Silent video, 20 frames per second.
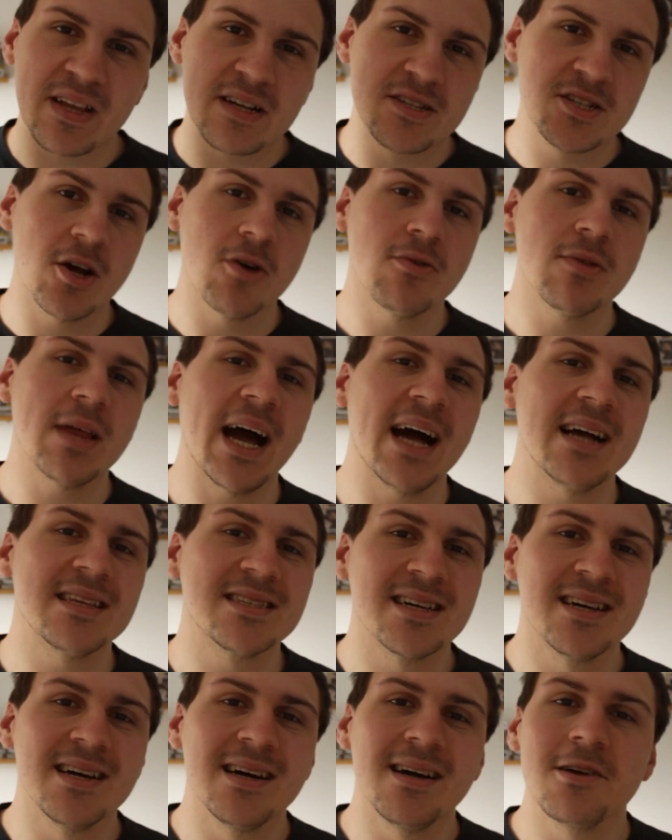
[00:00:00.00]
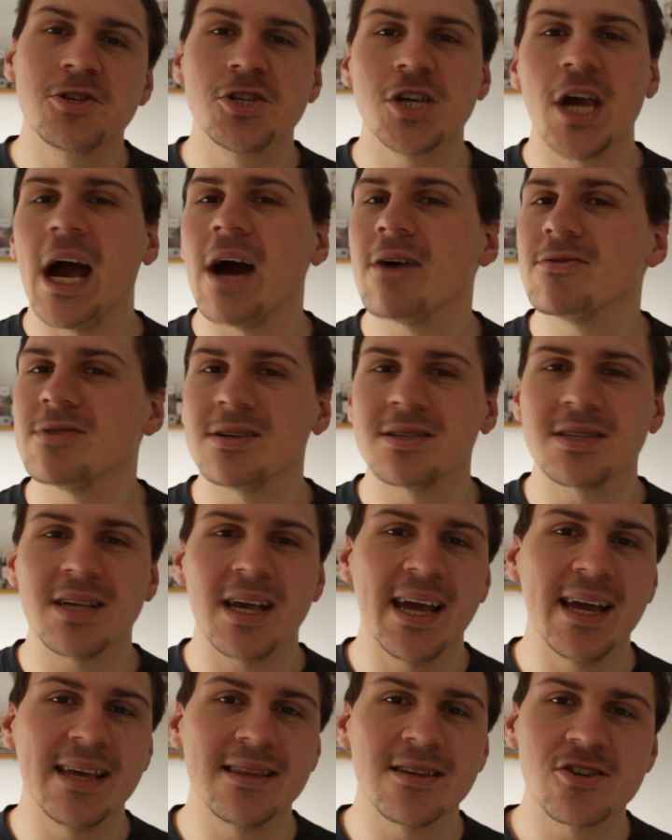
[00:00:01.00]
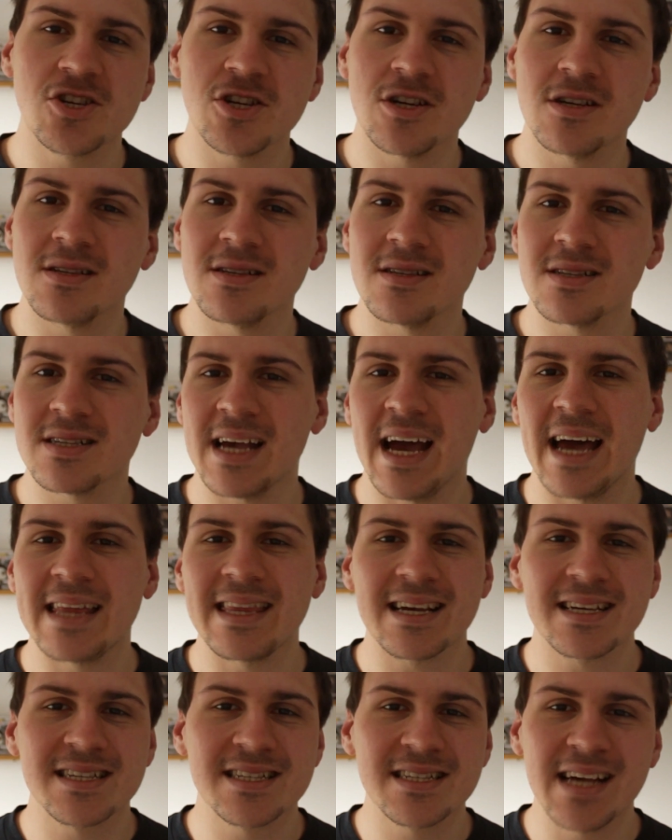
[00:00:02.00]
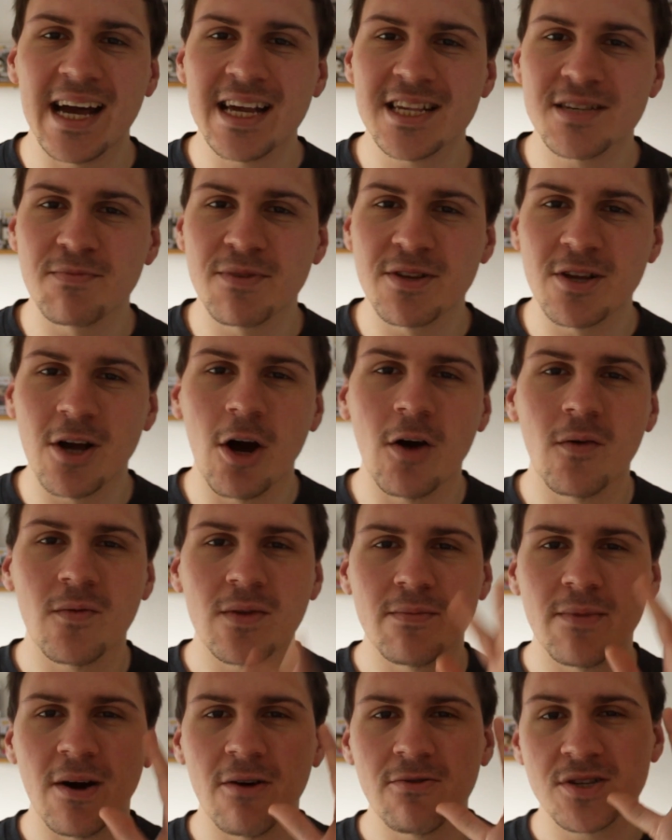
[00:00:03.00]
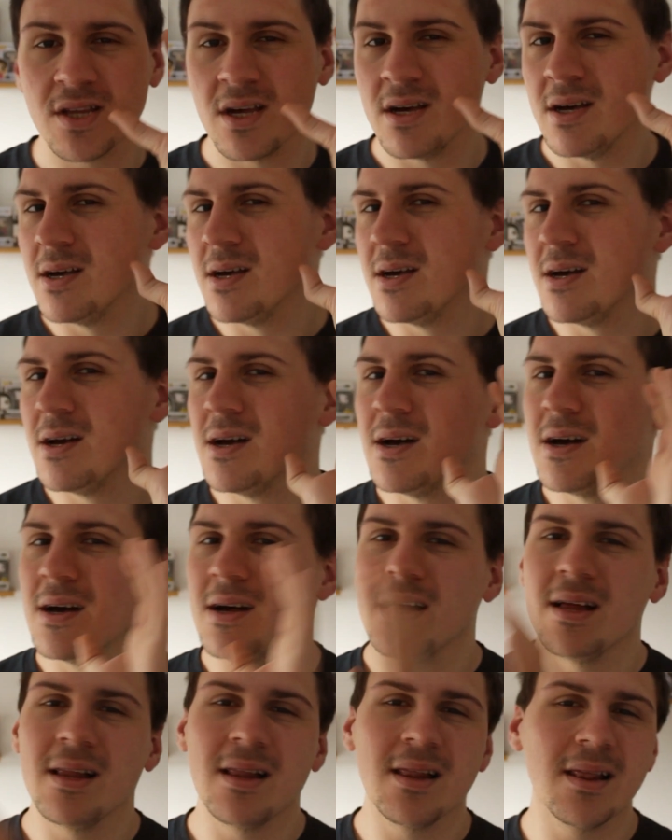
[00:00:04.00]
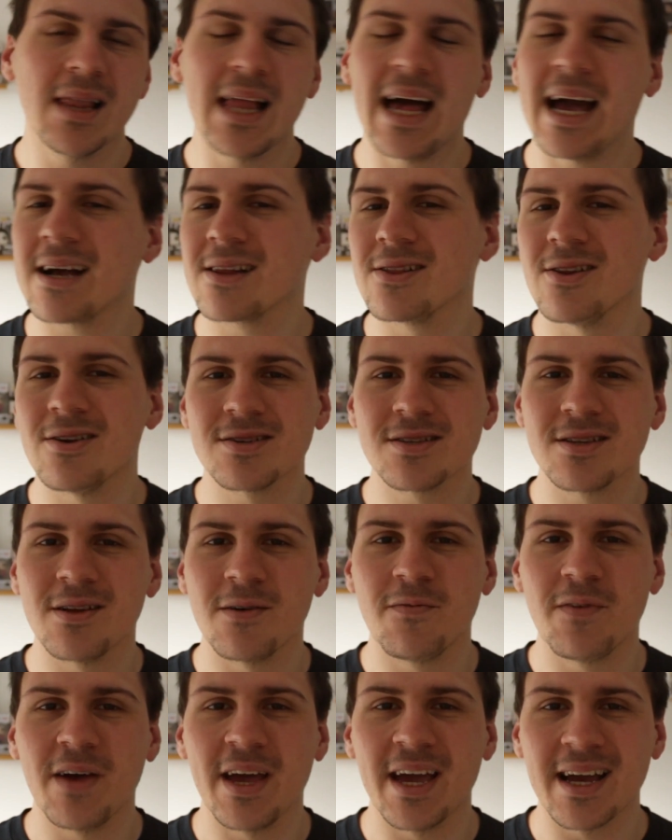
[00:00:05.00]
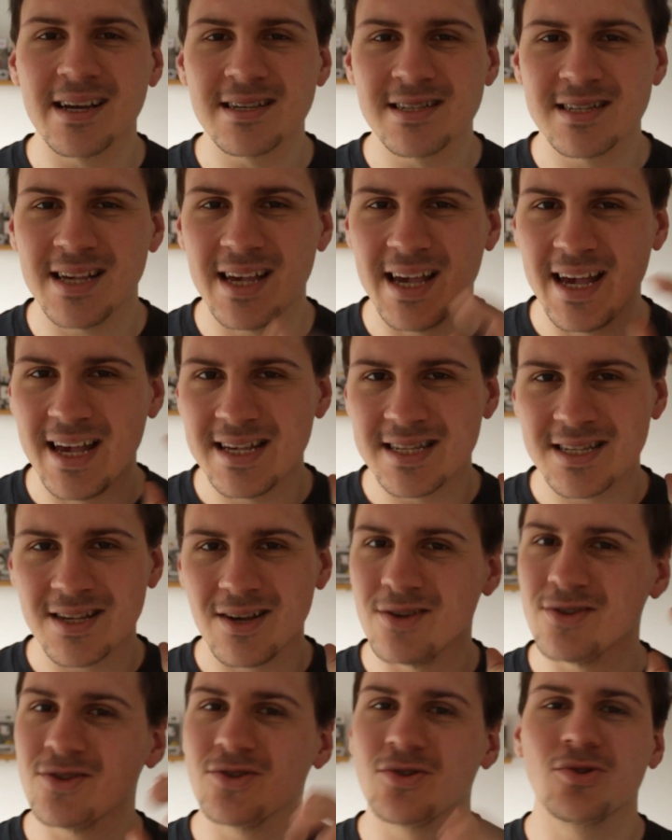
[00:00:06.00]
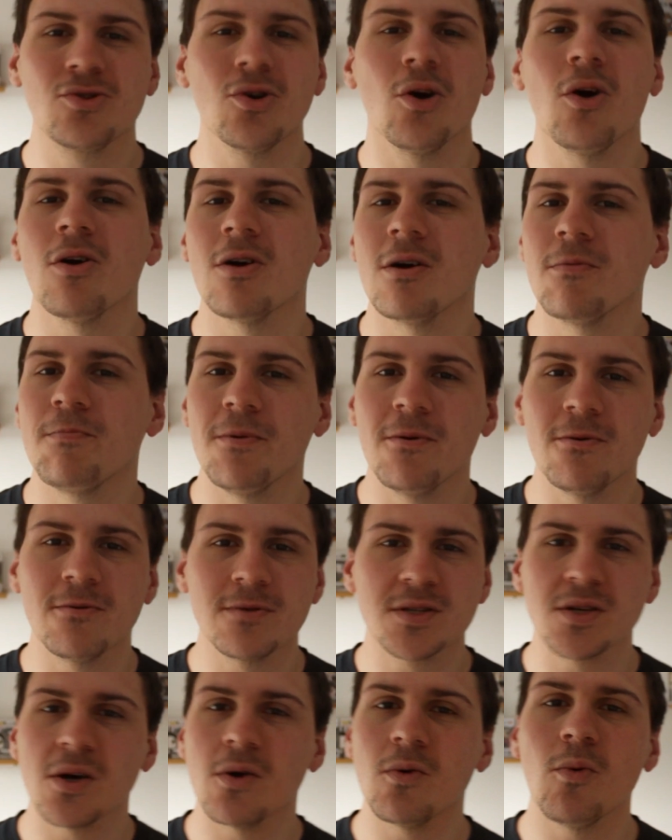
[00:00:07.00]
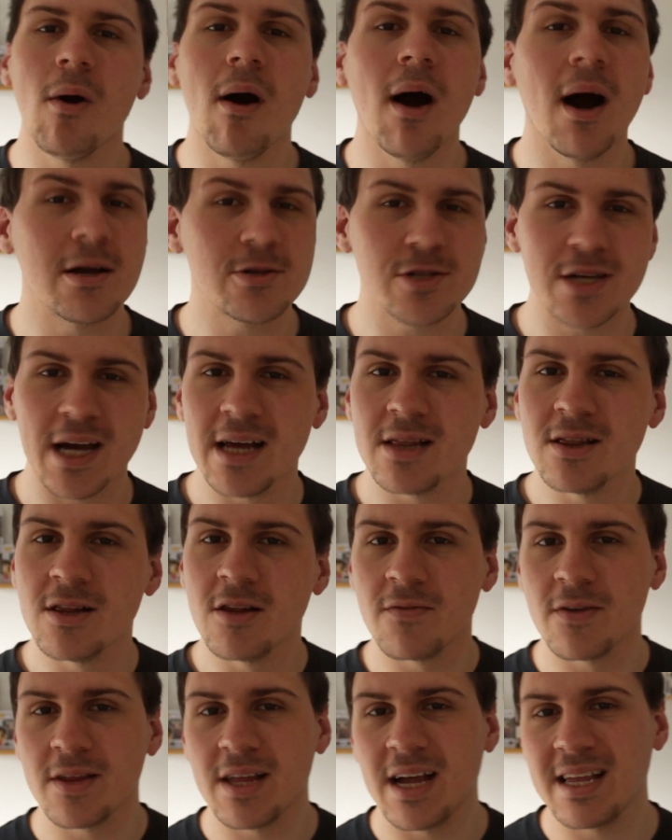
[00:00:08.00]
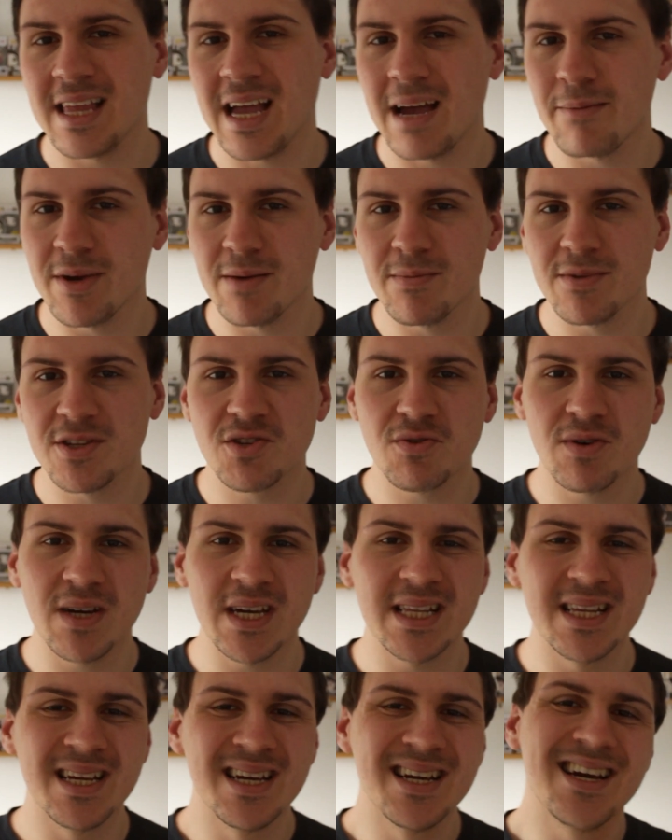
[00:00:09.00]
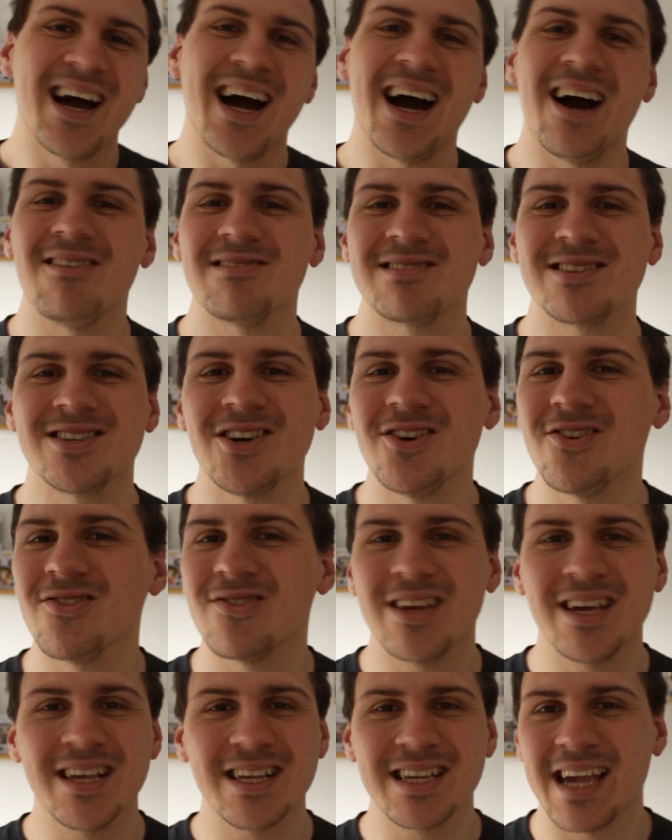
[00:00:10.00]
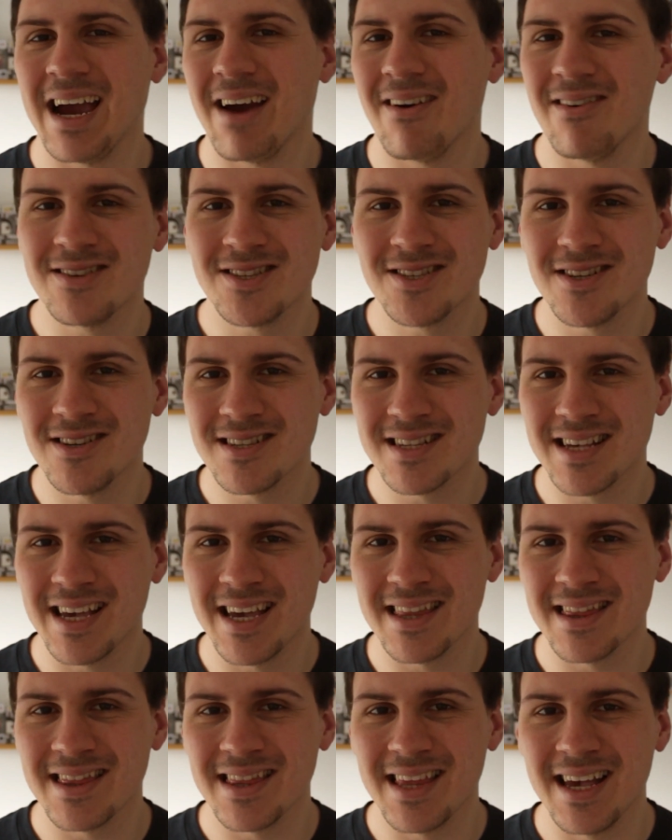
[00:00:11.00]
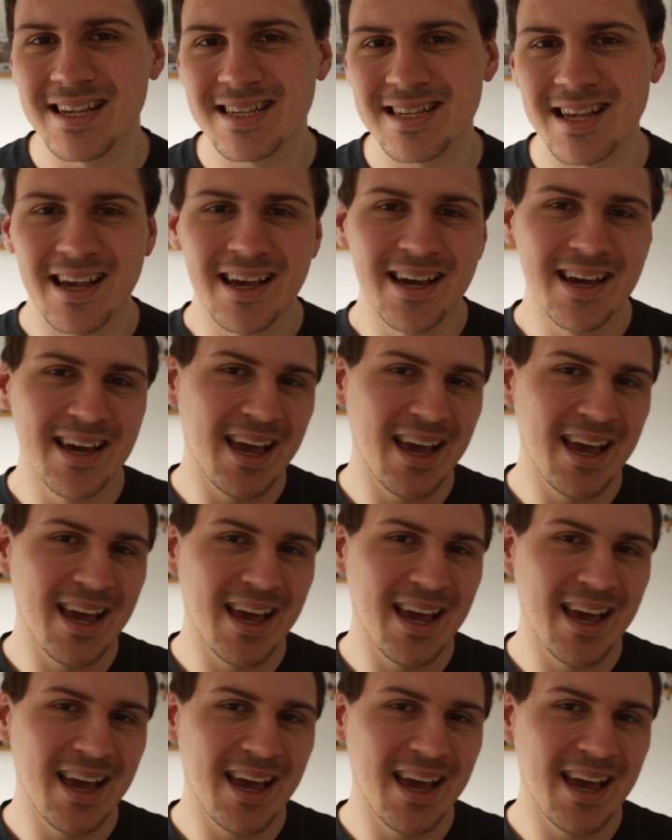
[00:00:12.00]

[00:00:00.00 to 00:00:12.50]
So that childish innocence and excitement over the most lackluster things is adorable to watch. I love the dynamic between our two lead characters in this.